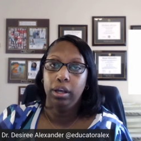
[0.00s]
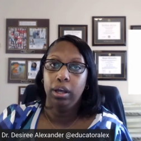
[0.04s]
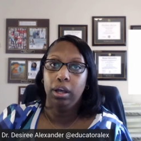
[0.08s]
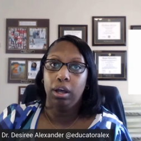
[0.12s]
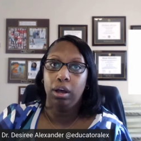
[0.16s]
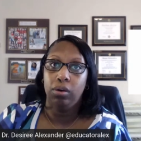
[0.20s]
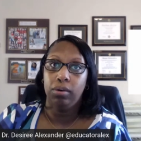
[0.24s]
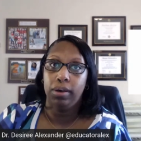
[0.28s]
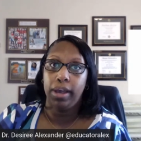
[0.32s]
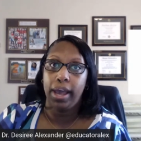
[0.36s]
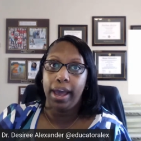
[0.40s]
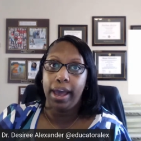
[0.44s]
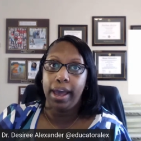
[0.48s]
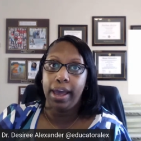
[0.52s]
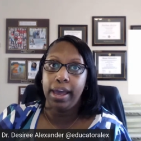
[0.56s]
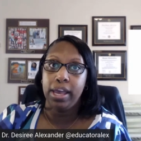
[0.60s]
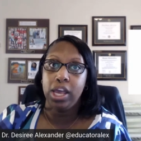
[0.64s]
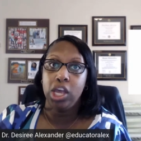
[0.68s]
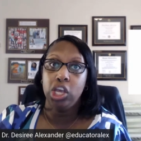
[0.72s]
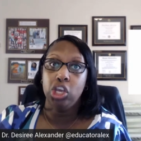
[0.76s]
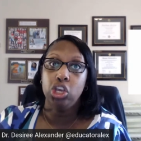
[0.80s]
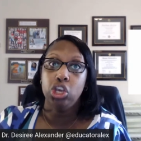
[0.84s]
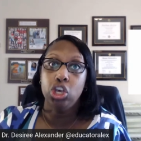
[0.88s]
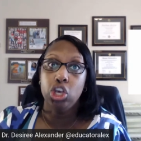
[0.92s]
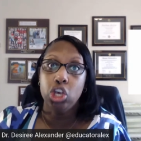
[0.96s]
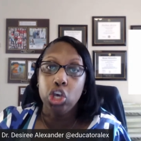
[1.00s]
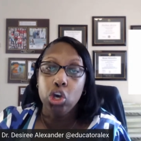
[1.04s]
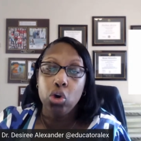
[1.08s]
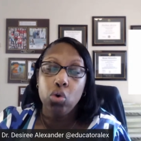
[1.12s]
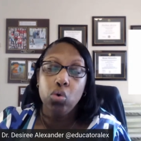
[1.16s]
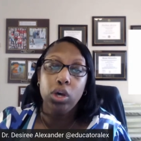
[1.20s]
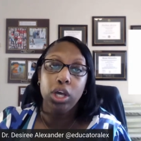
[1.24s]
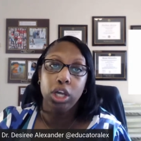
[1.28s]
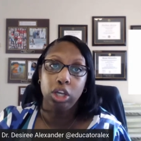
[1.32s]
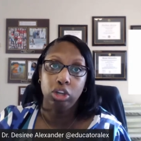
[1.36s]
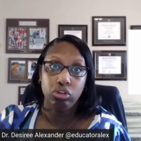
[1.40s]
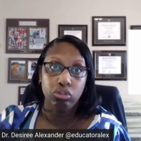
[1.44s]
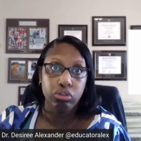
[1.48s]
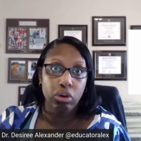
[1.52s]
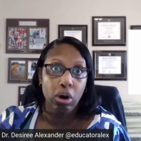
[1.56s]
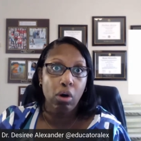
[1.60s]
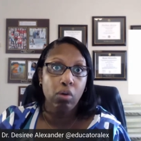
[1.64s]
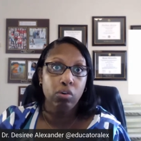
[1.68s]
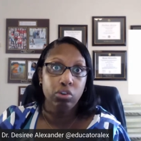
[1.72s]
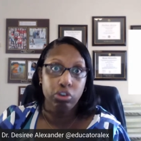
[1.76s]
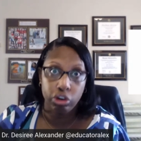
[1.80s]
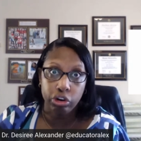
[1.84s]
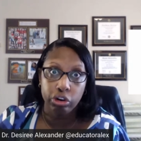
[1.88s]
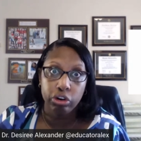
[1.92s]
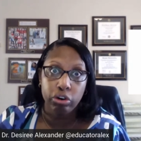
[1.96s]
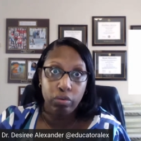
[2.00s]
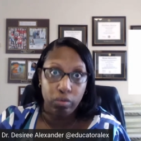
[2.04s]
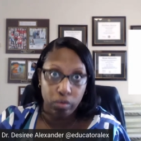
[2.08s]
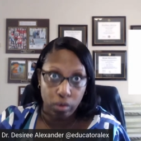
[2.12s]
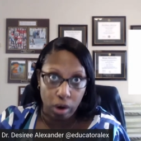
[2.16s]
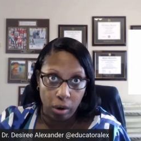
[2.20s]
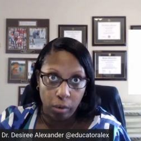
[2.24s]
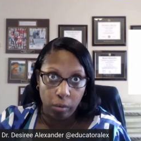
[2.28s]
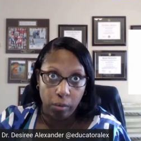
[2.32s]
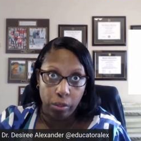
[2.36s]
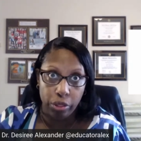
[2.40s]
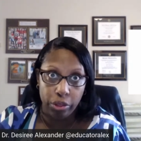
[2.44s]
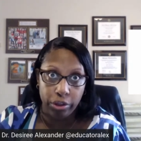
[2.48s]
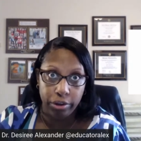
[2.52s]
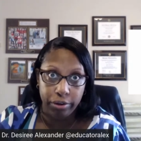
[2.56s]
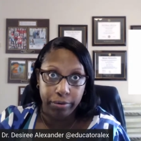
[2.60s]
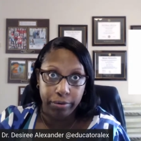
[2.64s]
Okay? You control your growth.